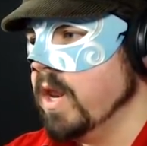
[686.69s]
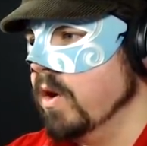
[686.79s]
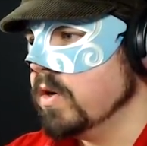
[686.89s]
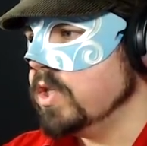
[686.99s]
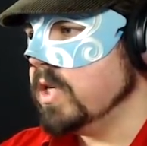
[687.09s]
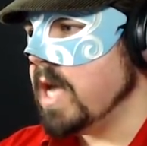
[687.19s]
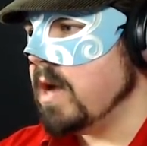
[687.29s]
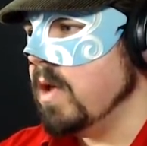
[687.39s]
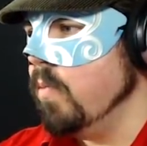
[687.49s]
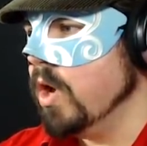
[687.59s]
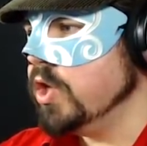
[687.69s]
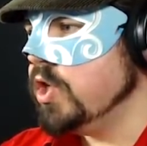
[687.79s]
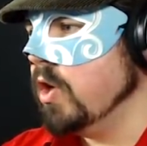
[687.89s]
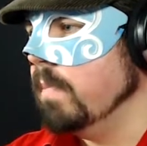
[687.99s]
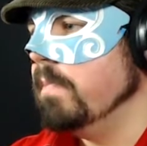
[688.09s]
knocks you down in one
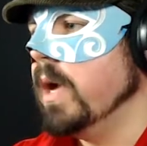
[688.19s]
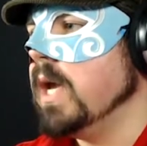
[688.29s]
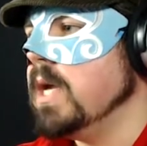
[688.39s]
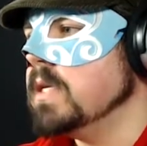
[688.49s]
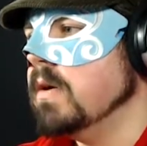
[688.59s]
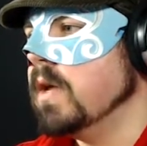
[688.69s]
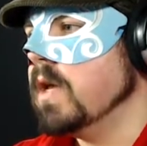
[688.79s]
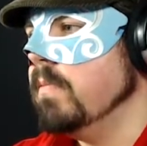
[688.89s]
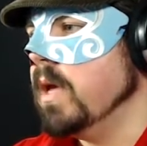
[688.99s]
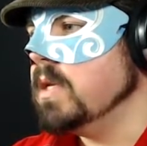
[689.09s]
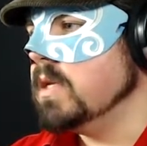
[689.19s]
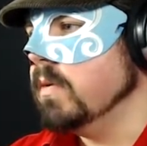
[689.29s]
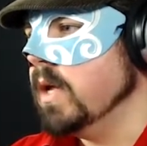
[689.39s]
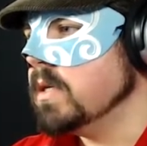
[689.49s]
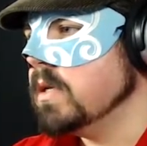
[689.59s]
shot, but he's got to commit to
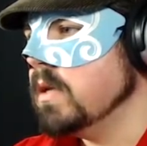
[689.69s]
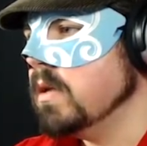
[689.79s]
it.